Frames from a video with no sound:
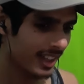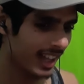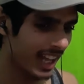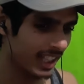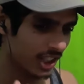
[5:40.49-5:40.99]

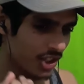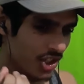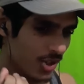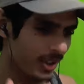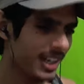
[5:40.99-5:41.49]
like
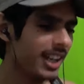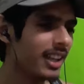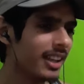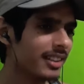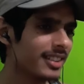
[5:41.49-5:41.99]

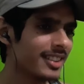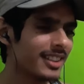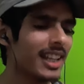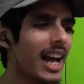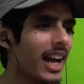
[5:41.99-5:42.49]
unique
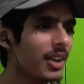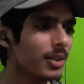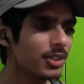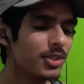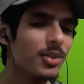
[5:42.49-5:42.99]

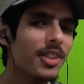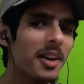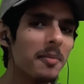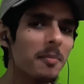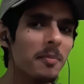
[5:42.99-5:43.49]
style to
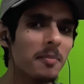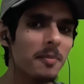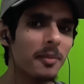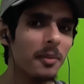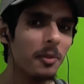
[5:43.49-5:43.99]
them,
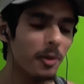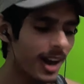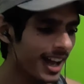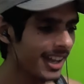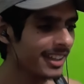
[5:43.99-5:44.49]

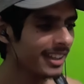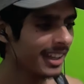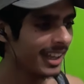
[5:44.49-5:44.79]
right?